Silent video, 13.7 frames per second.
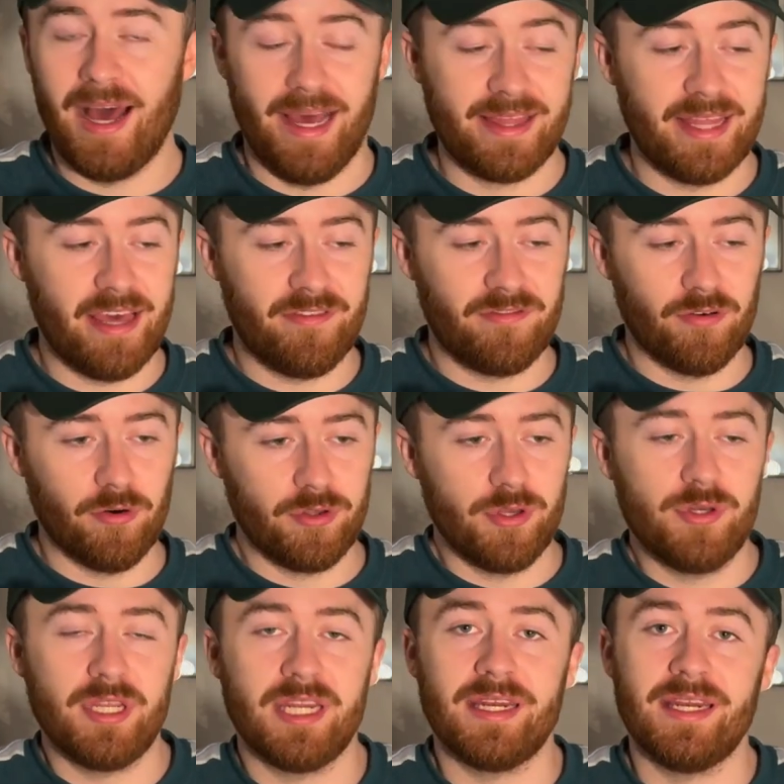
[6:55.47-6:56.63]
and therefore you
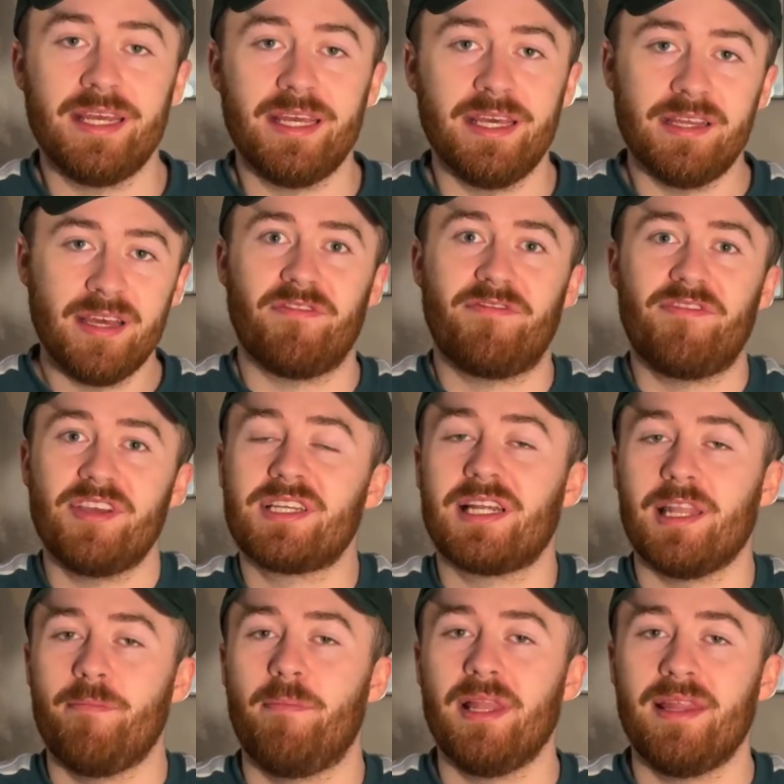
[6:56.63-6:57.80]
didn't need physical
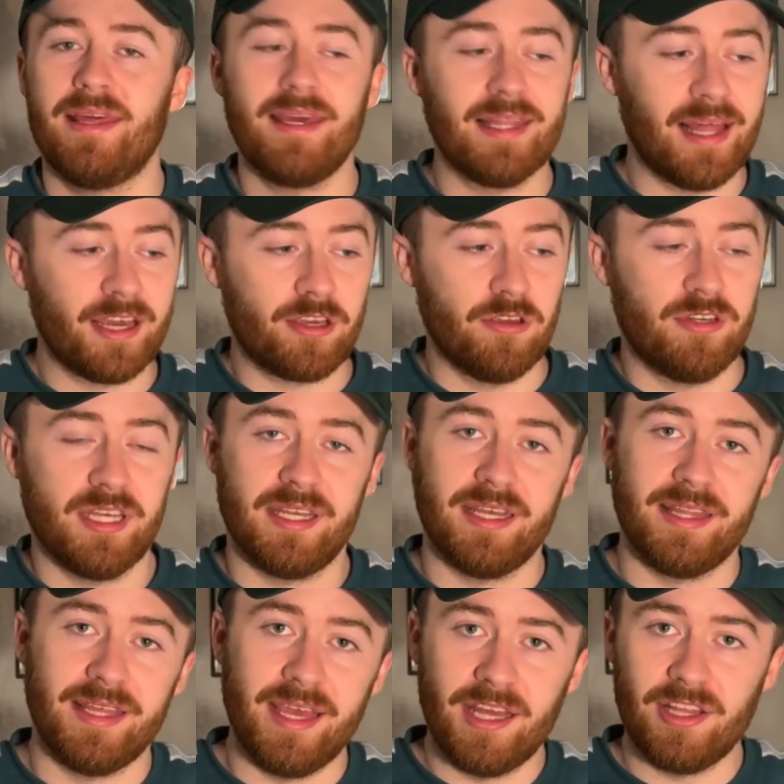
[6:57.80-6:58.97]
ability like you did in
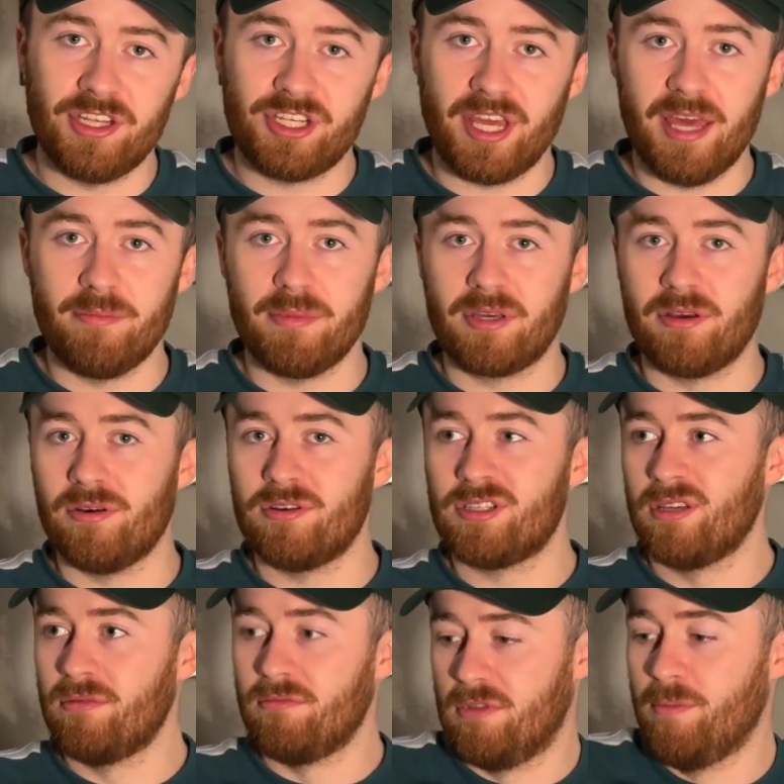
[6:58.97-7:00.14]
the English game, because
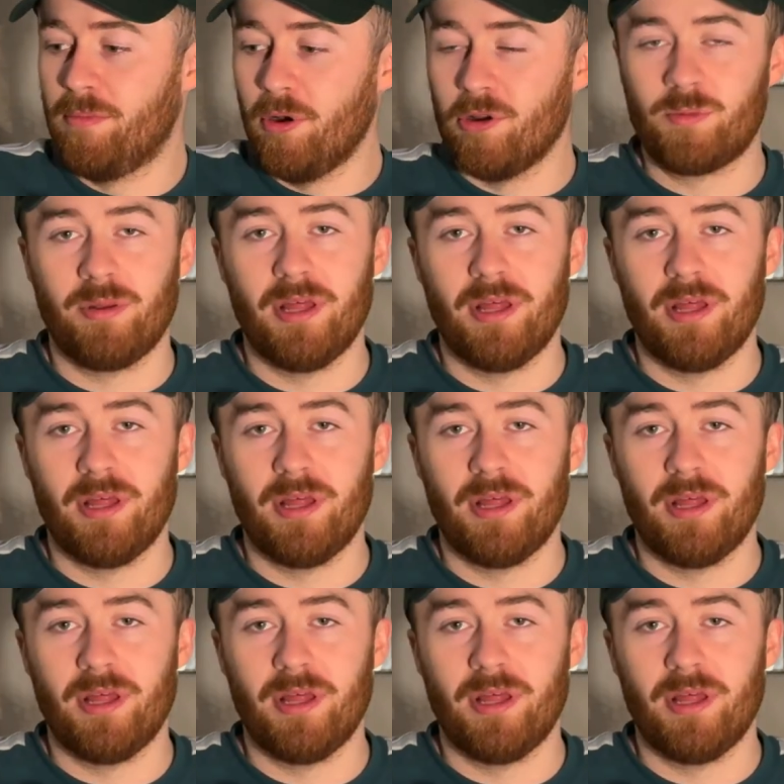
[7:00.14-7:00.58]
the ball's